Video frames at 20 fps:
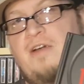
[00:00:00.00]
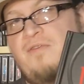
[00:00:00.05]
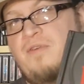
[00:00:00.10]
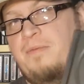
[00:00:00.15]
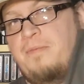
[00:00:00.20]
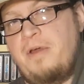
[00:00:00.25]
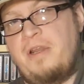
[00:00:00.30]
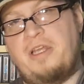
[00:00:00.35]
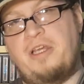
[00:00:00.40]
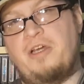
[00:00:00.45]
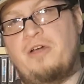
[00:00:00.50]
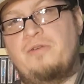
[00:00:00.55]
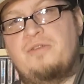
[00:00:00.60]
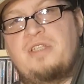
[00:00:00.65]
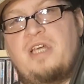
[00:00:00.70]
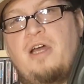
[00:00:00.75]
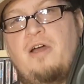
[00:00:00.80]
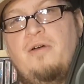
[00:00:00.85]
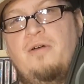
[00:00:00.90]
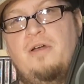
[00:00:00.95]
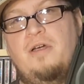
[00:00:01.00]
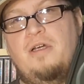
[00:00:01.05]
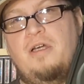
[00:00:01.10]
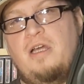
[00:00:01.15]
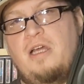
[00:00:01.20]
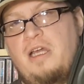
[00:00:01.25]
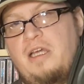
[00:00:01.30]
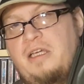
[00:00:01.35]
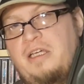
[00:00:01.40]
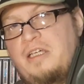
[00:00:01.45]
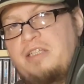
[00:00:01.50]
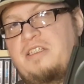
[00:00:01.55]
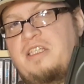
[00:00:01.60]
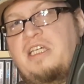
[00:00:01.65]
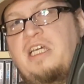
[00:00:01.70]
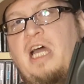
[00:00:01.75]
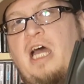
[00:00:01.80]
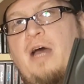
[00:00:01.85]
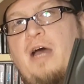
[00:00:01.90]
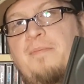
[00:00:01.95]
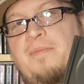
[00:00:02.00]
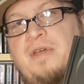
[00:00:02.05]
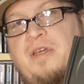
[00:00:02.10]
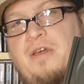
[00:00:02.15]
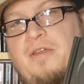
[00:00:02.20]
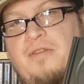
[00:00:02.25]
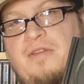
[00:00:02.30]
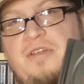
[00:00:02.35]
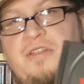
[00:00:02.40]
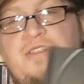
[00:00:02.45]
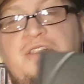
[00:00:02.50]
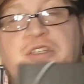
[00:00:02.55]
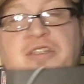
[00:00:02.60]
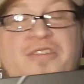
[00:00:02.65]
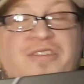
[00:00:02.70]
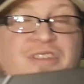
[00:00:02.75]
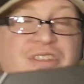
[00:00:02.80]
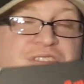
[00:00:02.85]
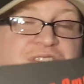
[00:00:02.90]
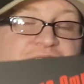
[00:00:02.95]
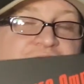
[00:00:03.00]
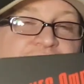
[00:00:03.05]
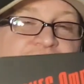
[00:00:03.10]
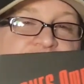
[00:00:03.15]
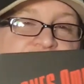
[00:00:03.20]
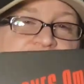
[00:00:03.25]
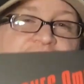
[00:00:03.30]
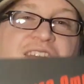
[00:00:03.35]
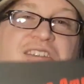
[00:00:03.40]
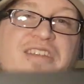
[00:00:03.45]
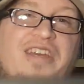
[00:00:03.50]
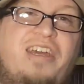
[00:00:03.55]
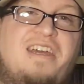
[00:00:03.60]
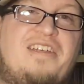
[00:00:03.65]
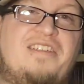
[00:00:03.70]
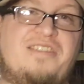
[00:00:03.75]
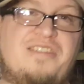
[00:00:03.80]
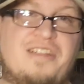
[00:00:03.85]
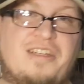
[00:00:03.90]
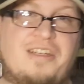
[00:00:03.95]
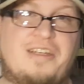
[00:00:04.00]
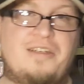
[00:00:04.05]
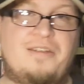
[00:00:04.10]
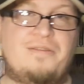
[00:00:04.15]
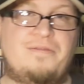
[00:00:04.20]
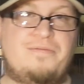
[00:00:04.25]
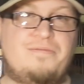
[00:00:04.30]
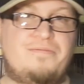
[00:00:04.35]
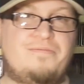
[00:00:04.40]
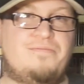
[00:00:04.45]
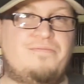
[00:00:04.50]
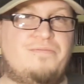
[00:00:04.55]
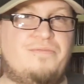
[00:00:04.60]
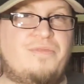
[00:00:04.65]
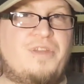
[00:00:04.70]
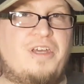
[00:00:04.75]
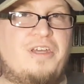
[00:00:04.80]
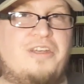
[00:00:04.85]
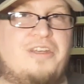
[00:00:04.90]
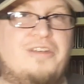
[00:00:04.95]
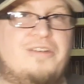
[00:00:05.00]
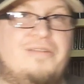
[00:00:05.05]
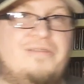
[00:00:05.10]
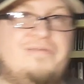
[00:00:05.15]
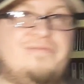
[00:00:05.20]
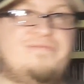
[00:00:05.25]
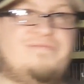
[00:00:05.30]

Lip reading: everybody goes out and gets a copy of this, because this is fantastic. Thank you.